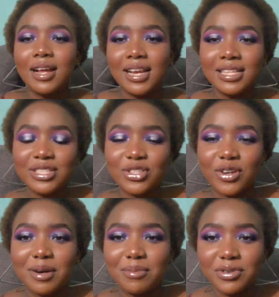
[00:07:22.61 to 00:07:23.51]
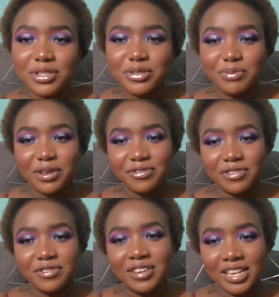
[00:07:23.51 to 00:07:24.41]
let's talk about my
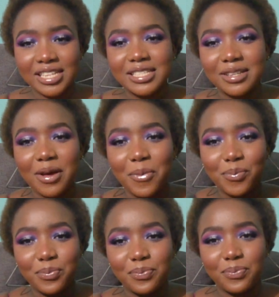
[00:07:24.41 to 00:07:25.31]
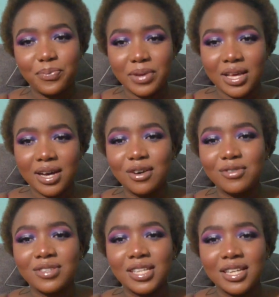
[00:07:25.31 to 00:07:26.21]
favorite pair
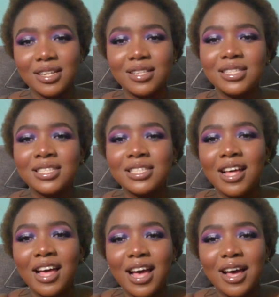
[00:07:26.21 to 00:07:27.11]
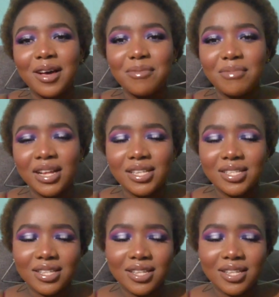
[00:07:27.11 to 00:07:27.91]
of heels but